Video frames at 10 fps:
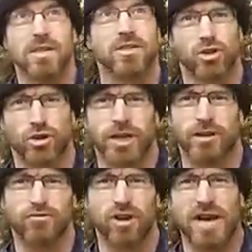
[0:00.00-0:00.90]
Enjoying
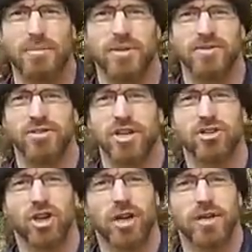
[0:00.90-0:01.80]
a rare bit of
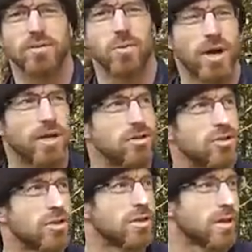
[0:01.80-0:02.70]
sunshine in
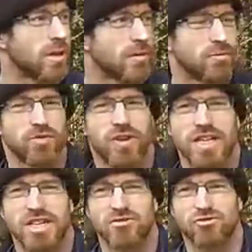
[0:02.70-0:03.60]
Wales. We've
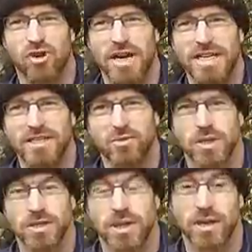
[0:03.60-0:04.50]
had an horrendous
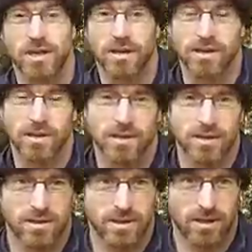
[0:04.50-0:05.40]
winter
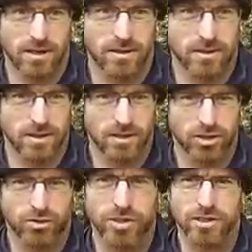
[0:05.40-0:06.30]
and
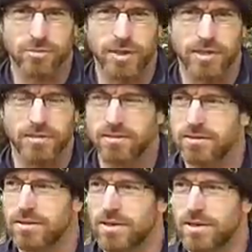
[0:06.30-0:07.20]
shooting has been
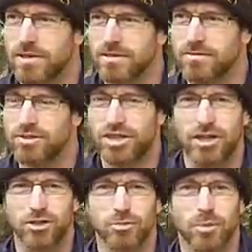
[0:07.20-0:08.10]

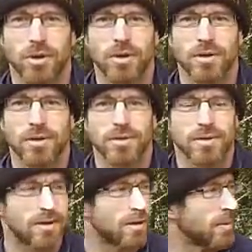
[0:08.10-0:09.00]
seldom
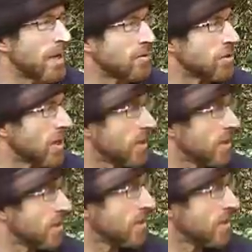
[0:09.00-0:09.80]
outside.